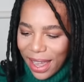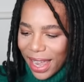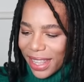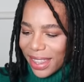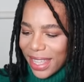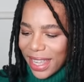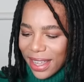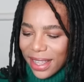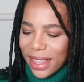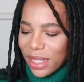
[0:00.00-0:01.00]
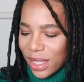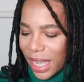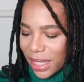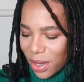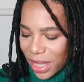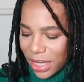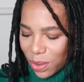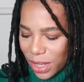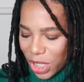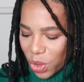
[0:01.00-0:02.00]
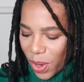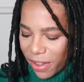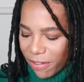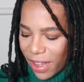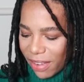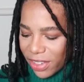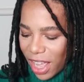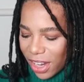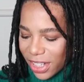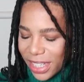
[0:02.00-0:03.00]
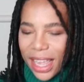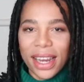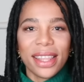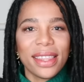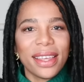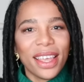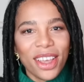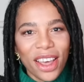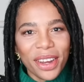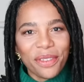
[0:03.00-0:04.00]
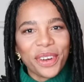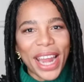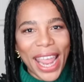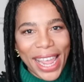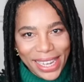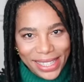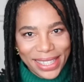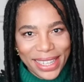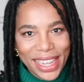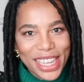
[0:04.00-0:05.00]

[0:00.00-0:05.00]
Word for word: I think this, yeah, so this was $25 and I think I got it for eight.